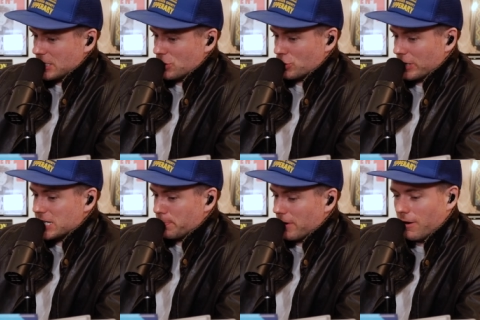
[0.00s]
said, You're
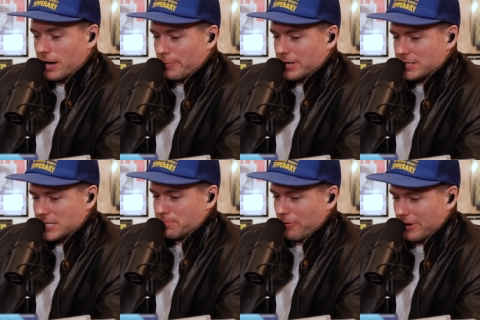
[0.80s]
trying to play hurling with a
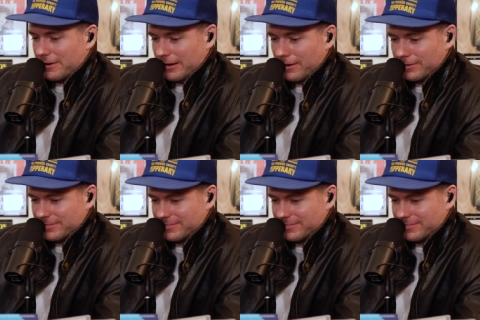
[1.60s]
teaspoon here, girl.